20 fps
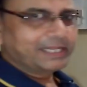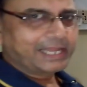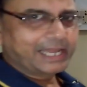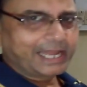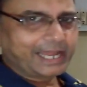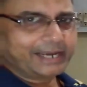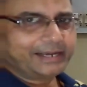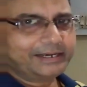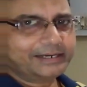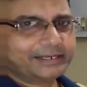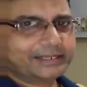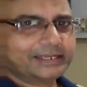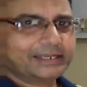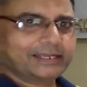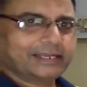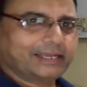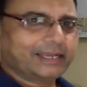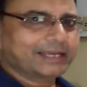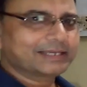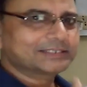he had,
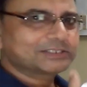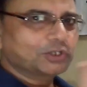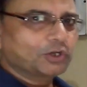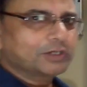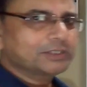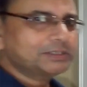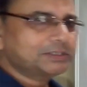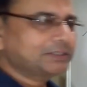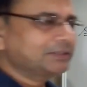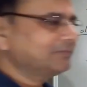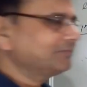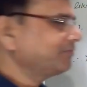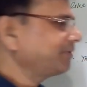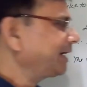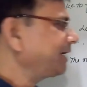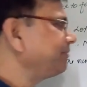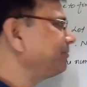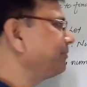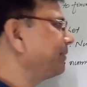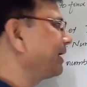he has lost
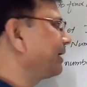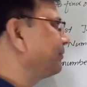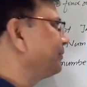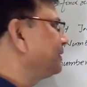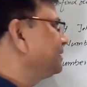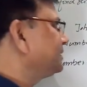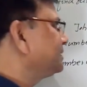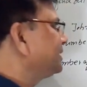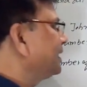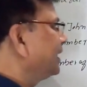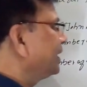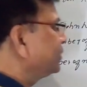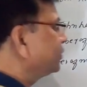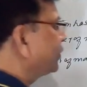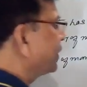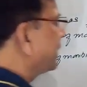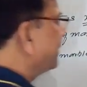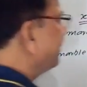5 marbles. So